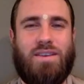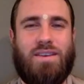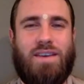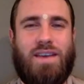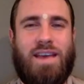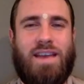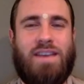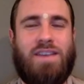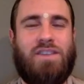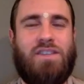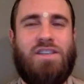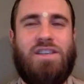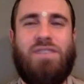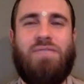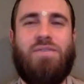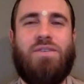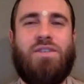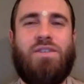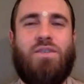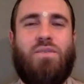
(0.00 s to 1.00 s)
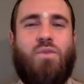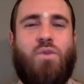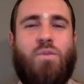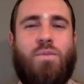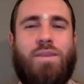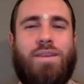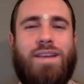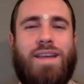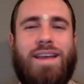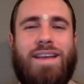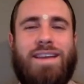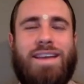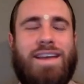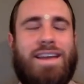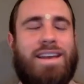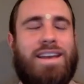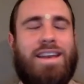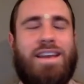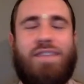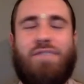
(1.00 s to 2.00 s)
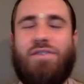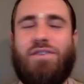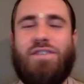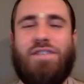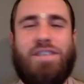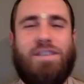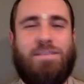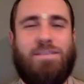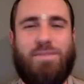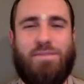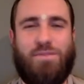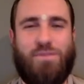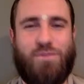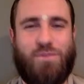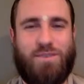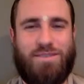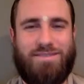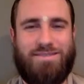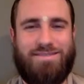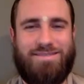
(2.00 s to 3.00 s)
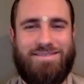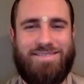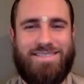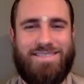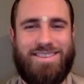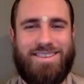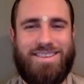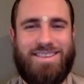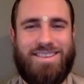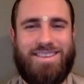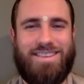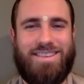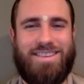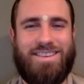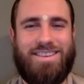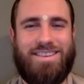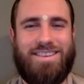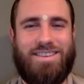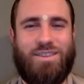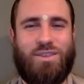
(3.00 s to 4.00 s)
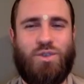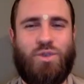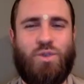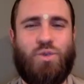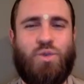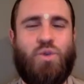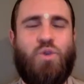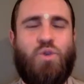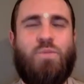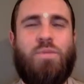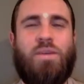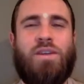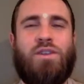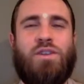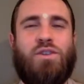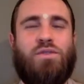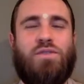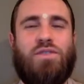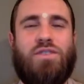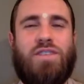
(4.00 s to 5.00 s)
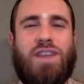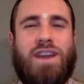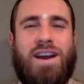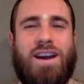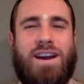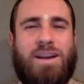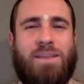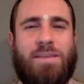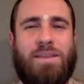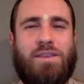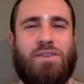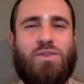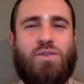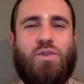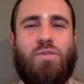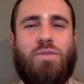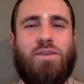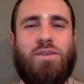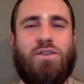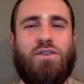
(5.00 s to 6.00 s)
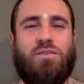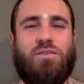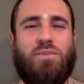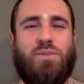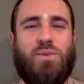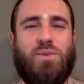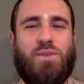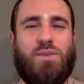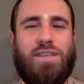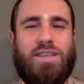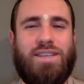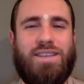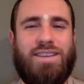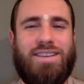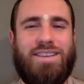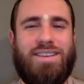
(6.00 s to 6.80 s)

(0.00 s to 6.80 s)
And she was a woman like they had never seen before. So much of charm and so much of beauty.